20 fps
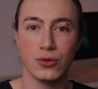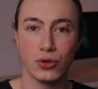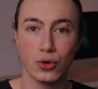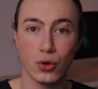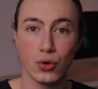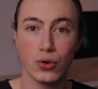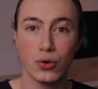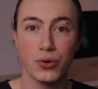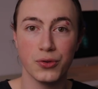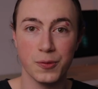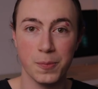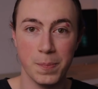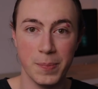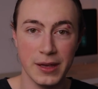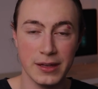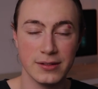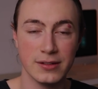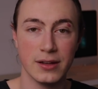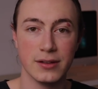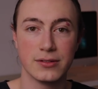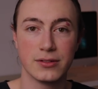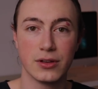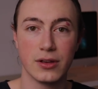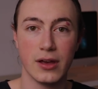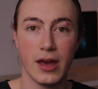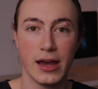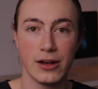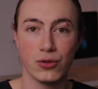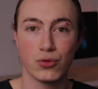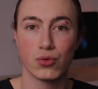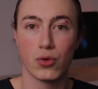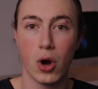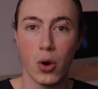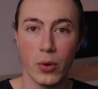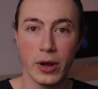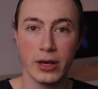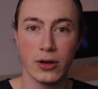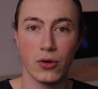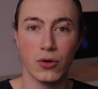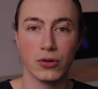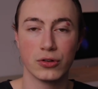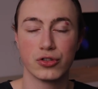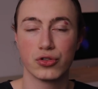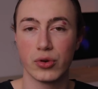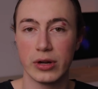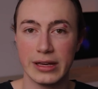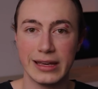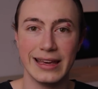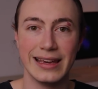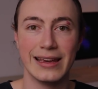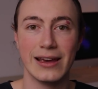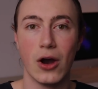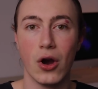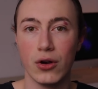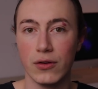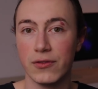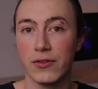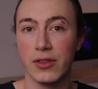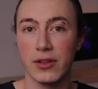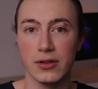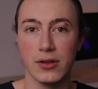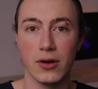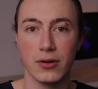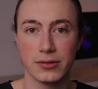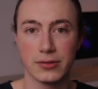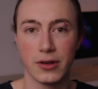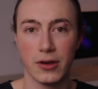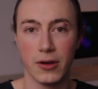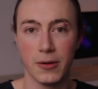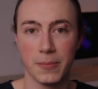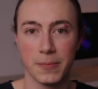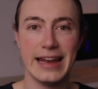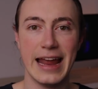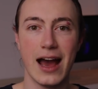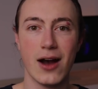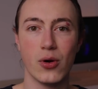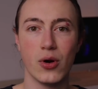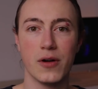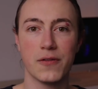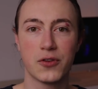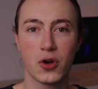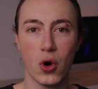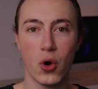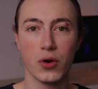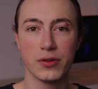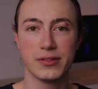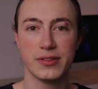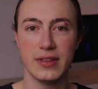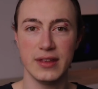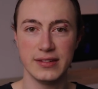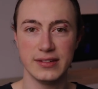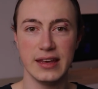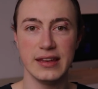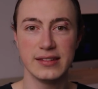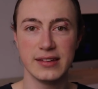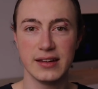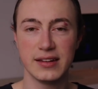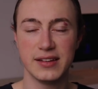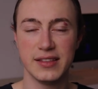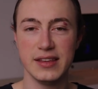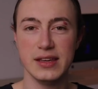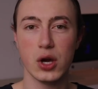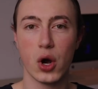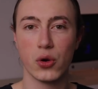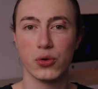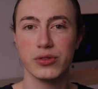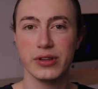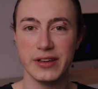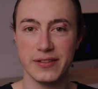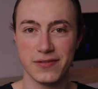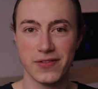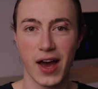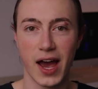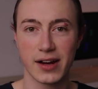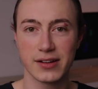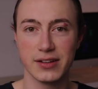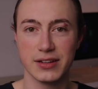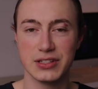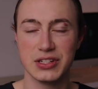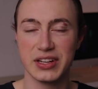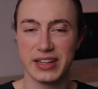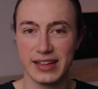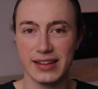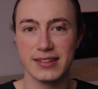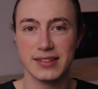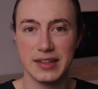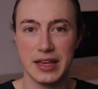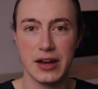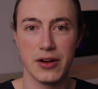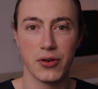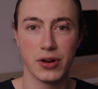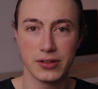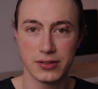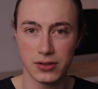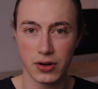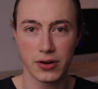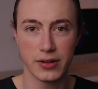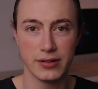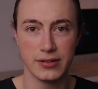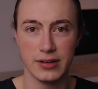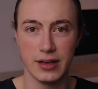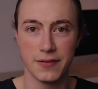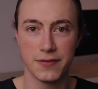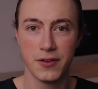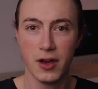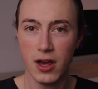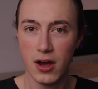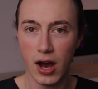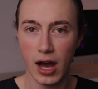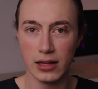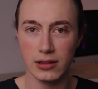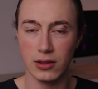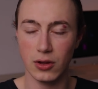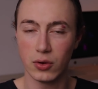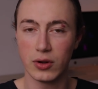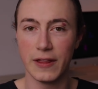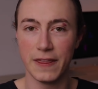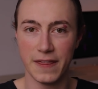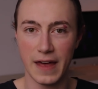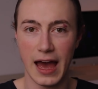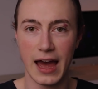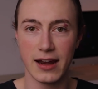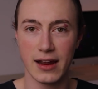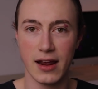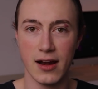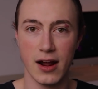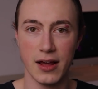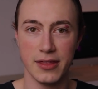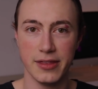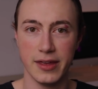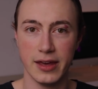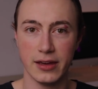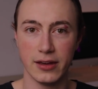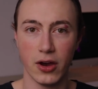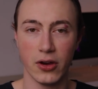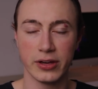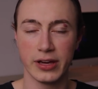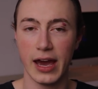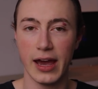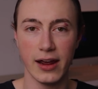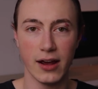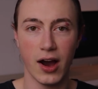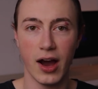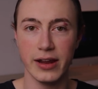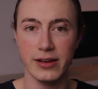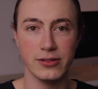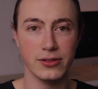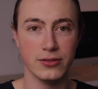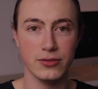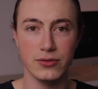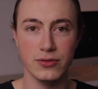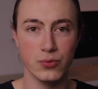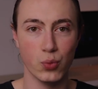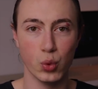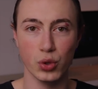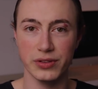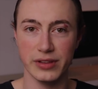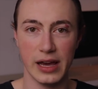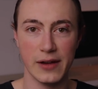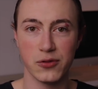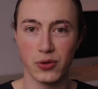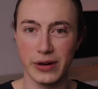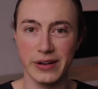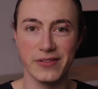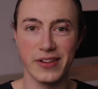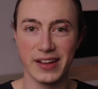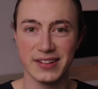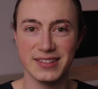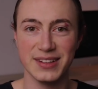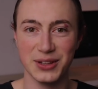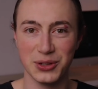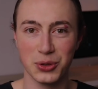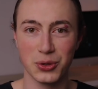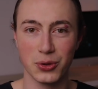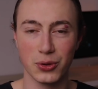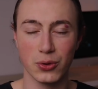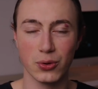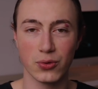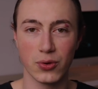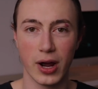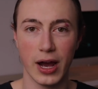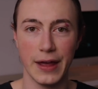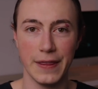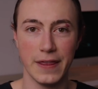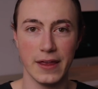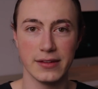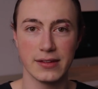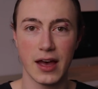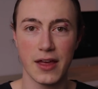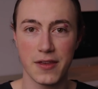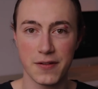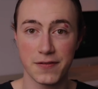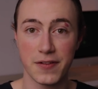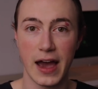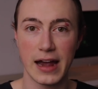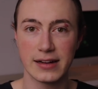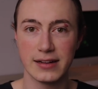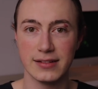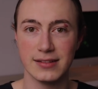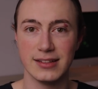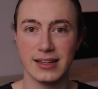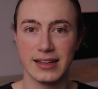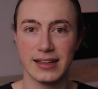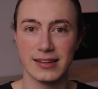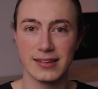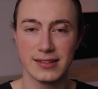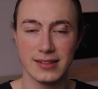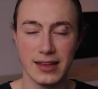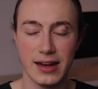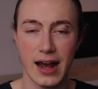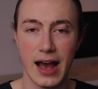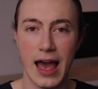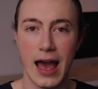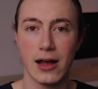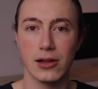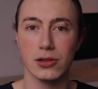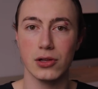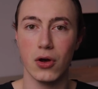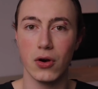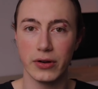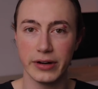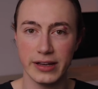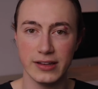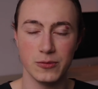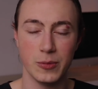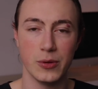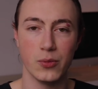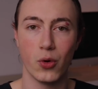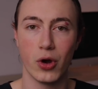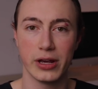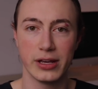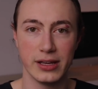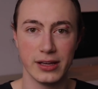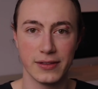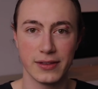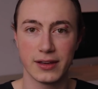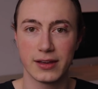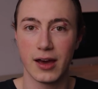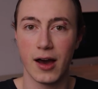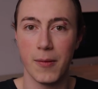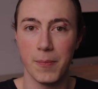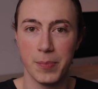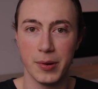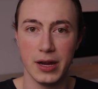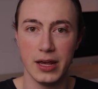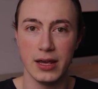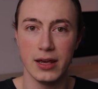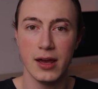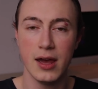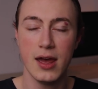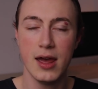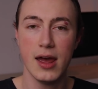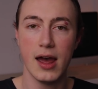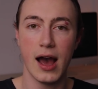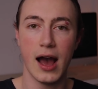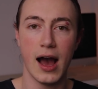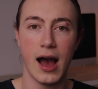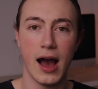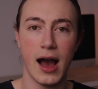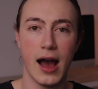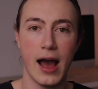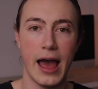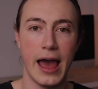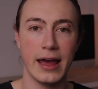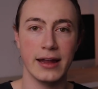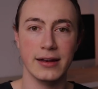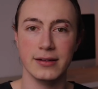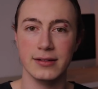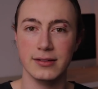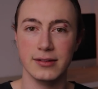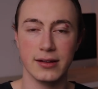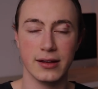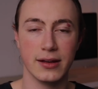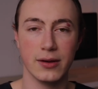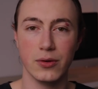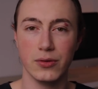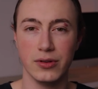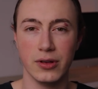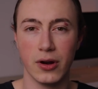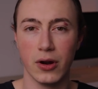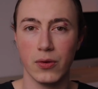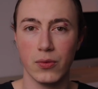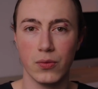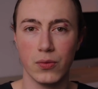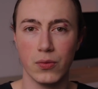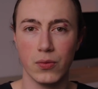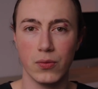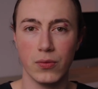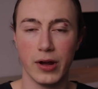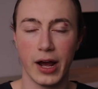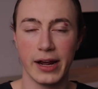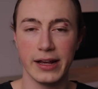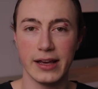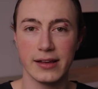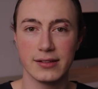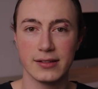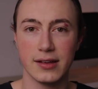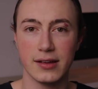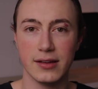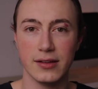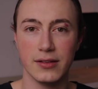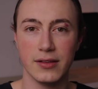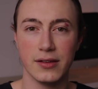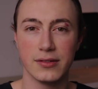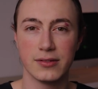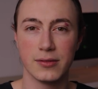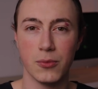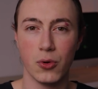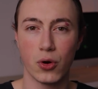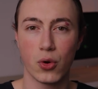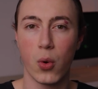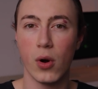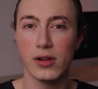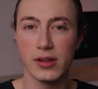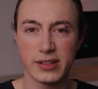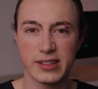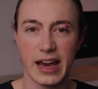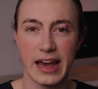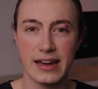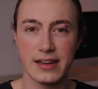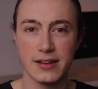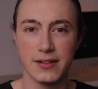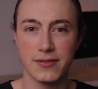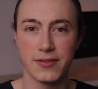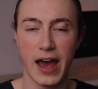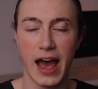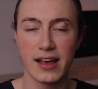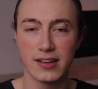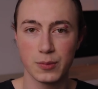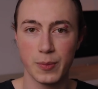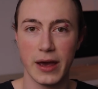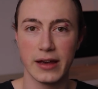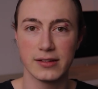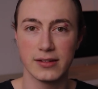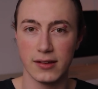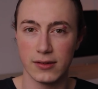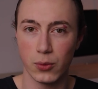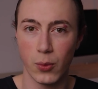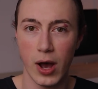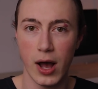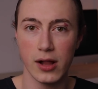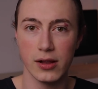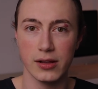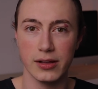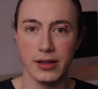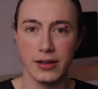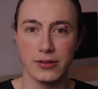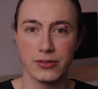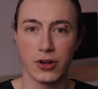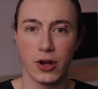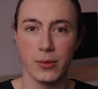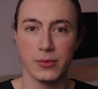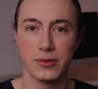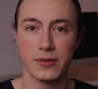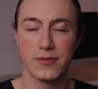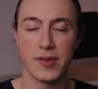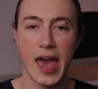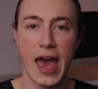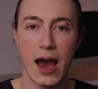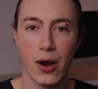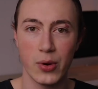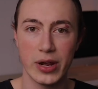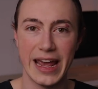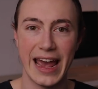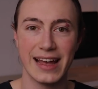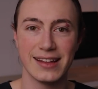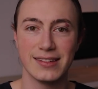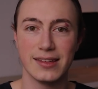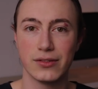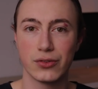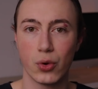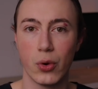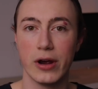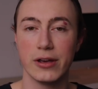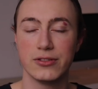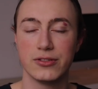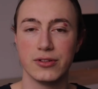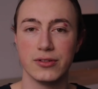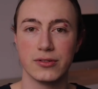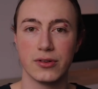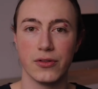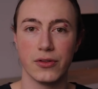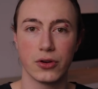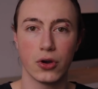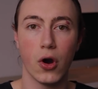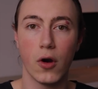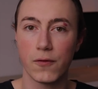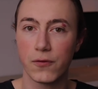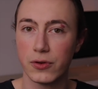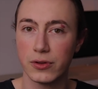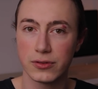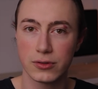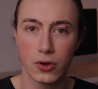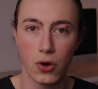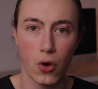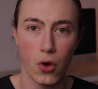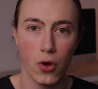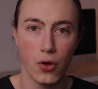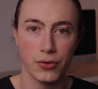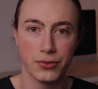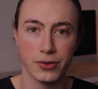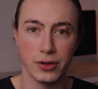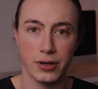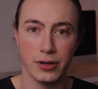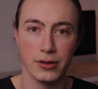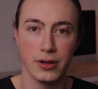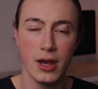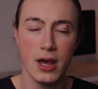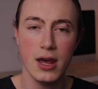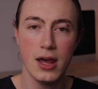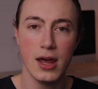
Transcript: Google's business growing or shrinking over the long term. Now, of course, this isn't the only factor to consider. It's not as if I look at that and I think, okay, I will never invest in Google, right? There's other factors to consider, how long he's been working at the company, and I guess there's some more qualitative aspects as well in terms of how he answers questions on the conference calls and